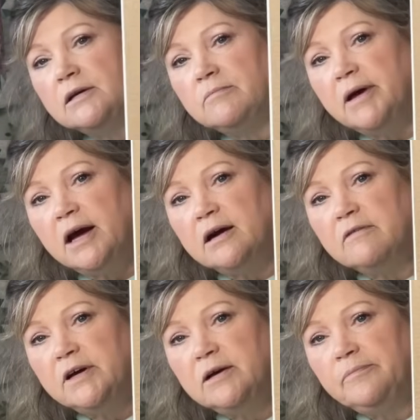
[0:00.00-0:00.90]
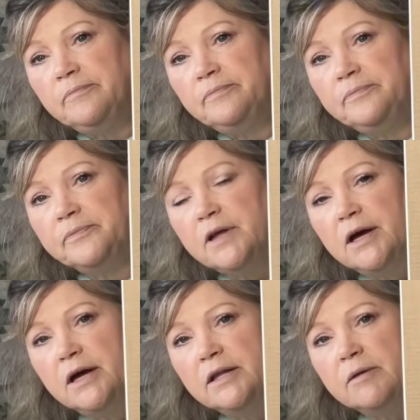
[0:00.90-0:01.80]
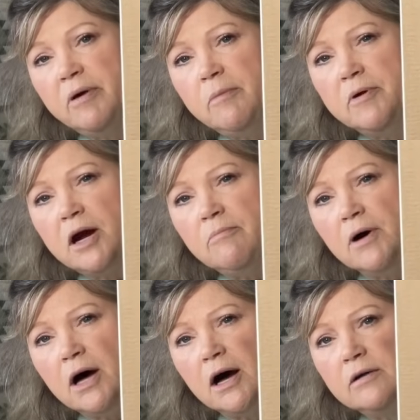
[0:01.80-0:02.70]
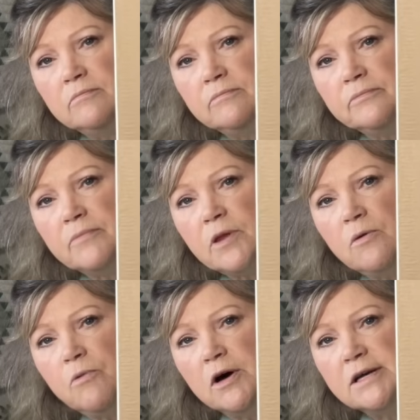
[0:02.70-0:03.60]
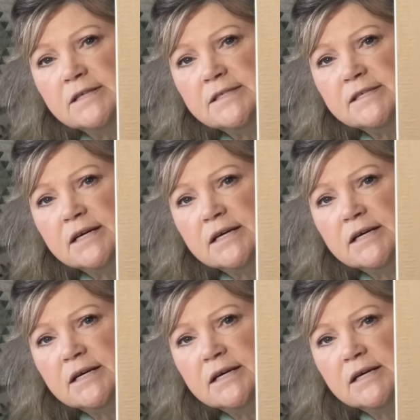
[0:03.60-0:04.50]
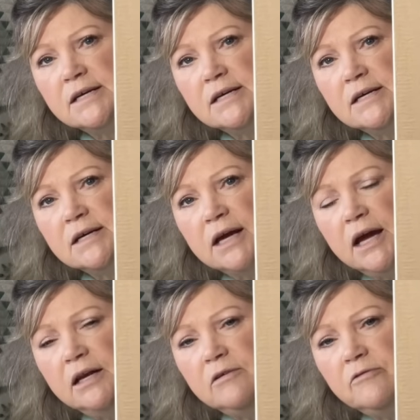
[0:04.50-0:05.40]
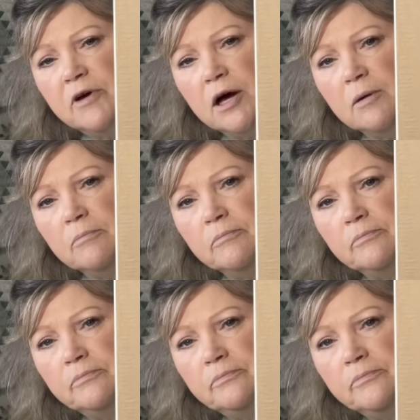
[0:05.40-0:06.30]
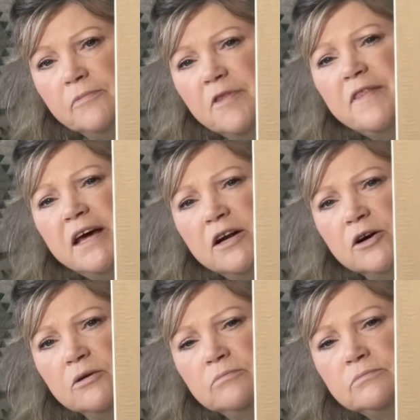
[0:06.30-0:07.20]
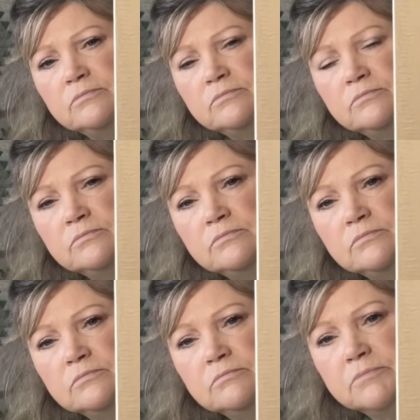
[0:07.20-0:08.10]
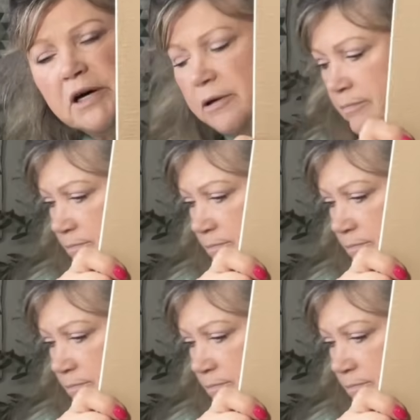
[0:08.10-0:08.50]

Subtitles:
back of it. the paper I bought was kind of thinner, but